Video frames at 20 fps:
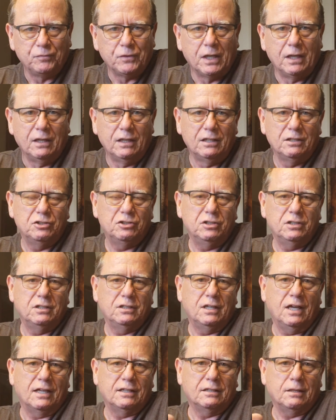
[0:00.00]
She
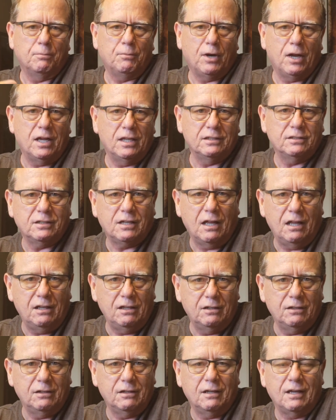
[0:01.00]
got the bronze
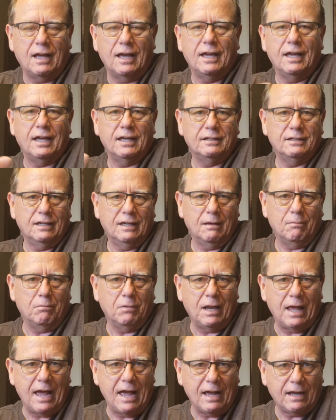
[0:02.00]
color, I had to get
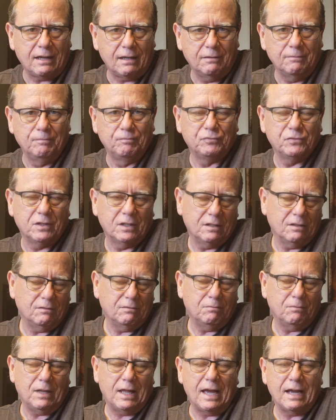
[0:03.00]
black.
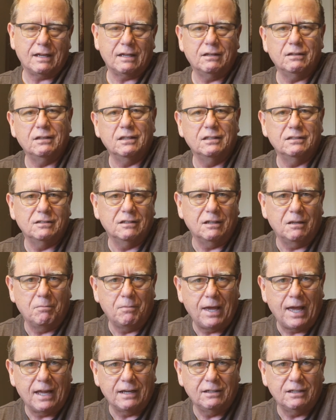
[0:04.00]
Black isn't a
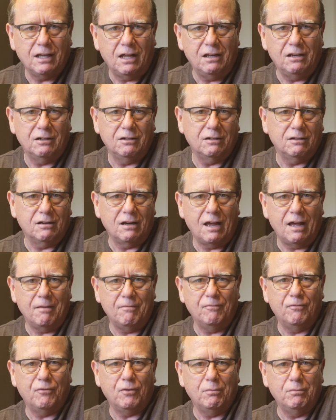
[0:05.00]
bad color
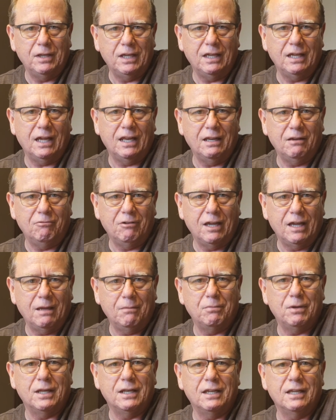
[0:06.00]
for me anyway,
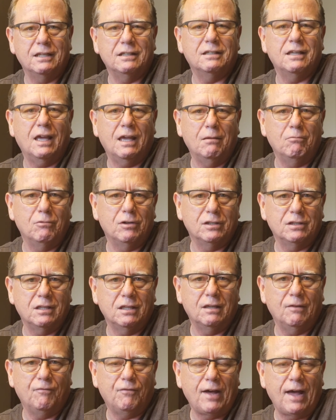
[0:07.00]
but it came with
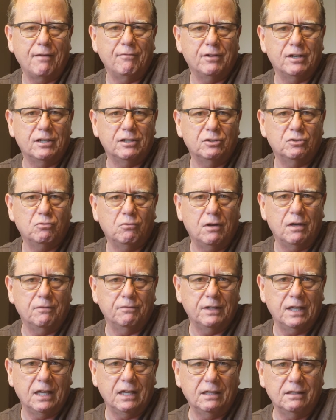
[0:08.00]
the 512
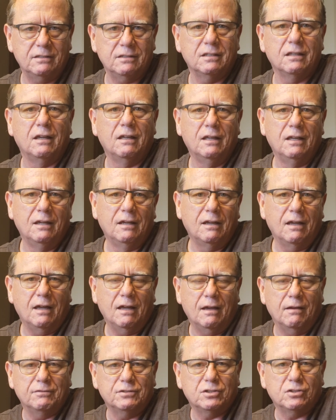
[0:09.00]
gigs
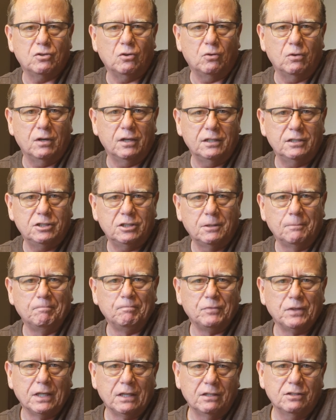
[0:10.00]
of storage.
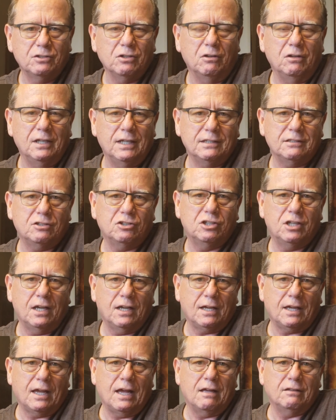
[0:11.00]
So let's
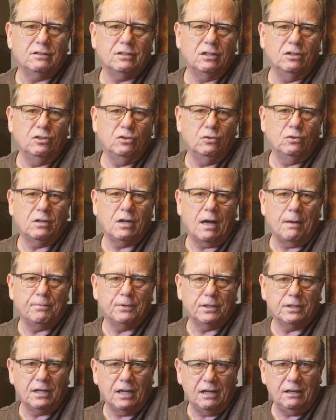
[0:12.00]
check out the new copper
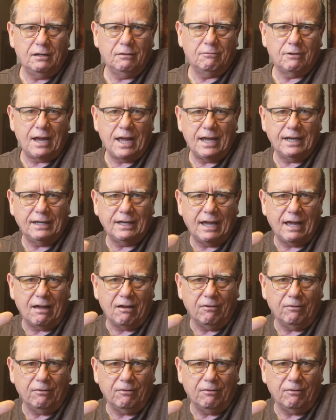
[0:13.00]
color right now.